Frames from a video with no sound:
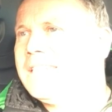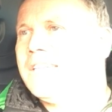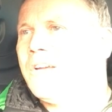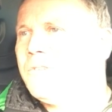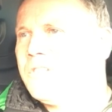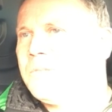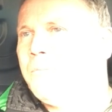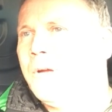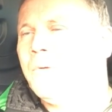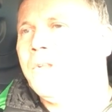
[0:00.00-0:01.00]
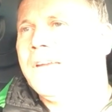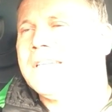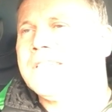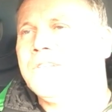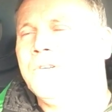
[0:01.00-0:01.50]
said, don't just build
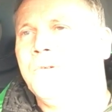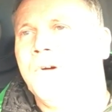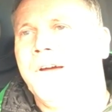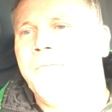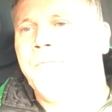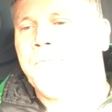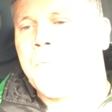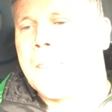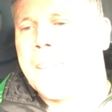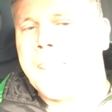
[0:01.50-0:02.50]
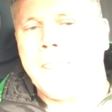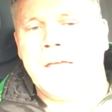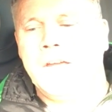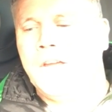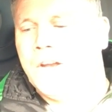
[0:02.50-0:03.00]
things to,
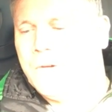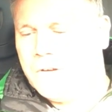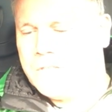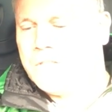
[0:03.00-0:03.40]
you know, to